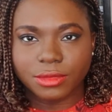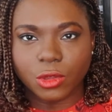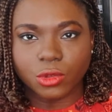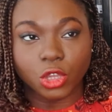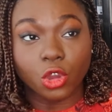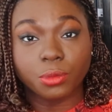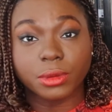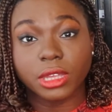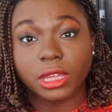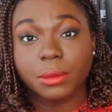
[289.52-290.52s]
or the
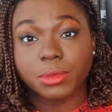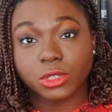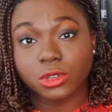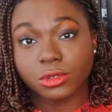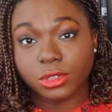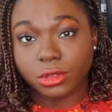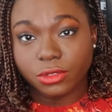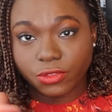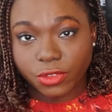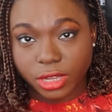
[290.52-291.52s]
opening episode. So the
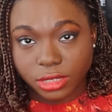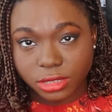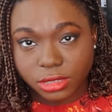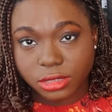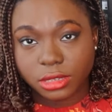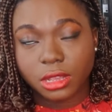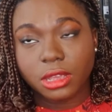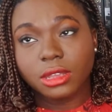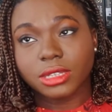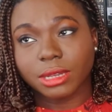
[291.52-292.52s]
first
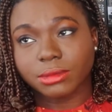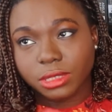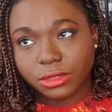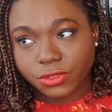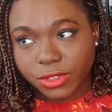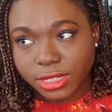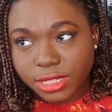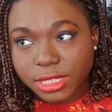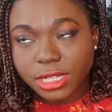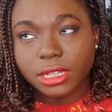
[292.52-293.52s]
chapter,
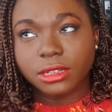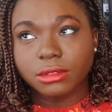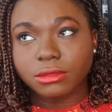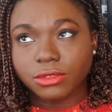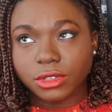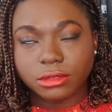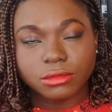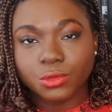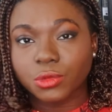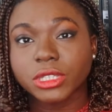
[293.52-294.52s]
first scene,
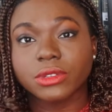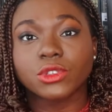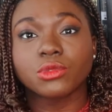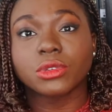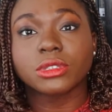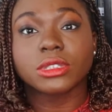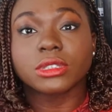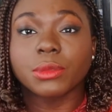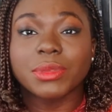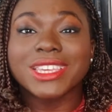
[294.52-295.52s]
whatever you want to,
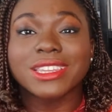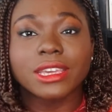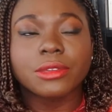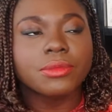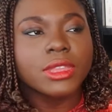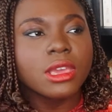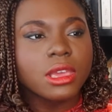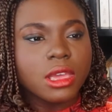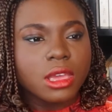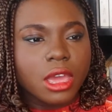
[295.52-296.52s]
the beginning.
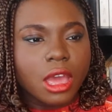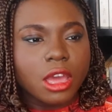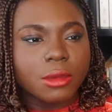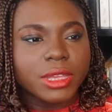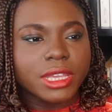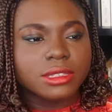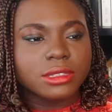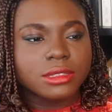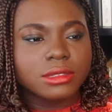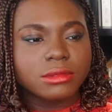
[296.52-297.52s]

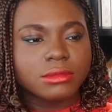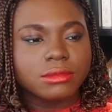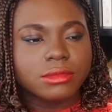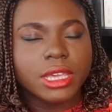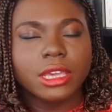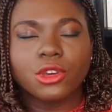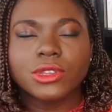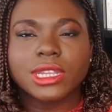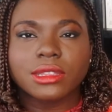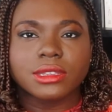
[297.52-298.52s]
It
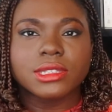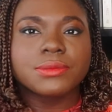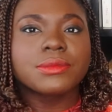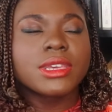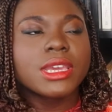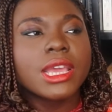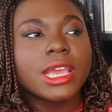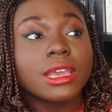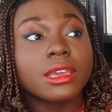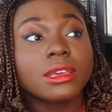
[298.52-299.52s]
goes like this.
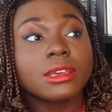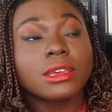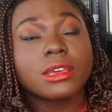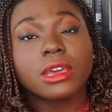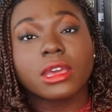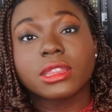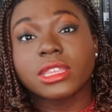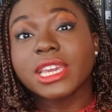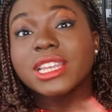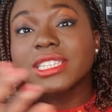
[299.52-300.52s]

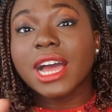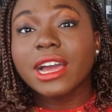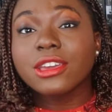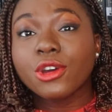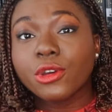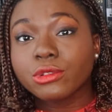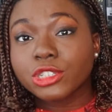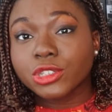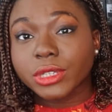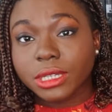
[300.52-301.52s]
The entire oak
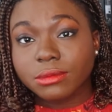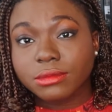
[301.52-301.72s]
tree,